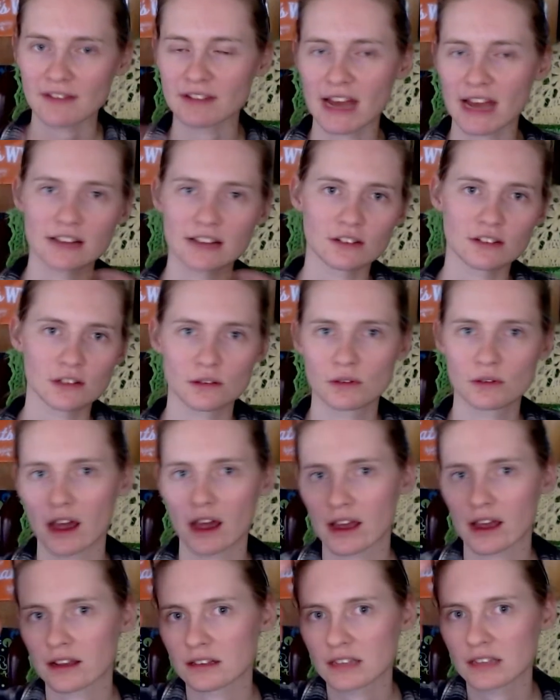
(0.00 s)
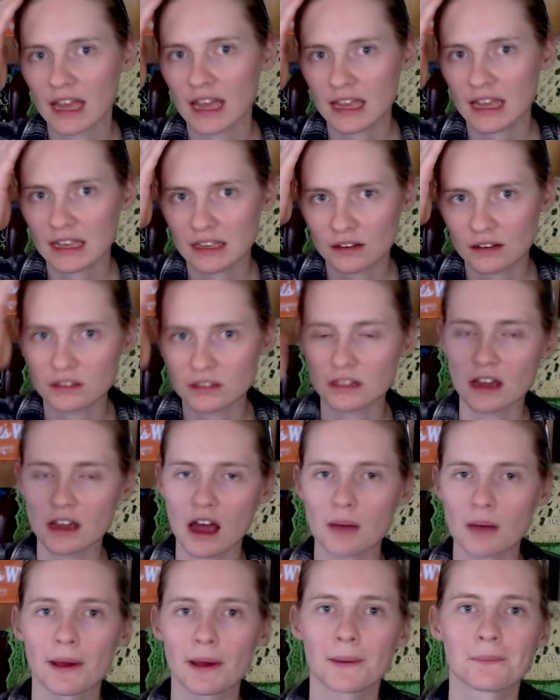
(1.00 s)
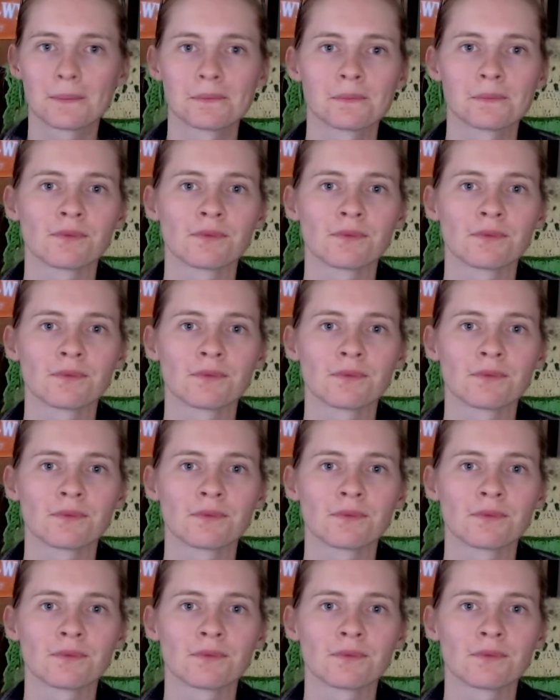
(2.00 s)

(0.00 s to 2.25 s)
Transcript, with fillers: to ask you guys, hey, here's the comment.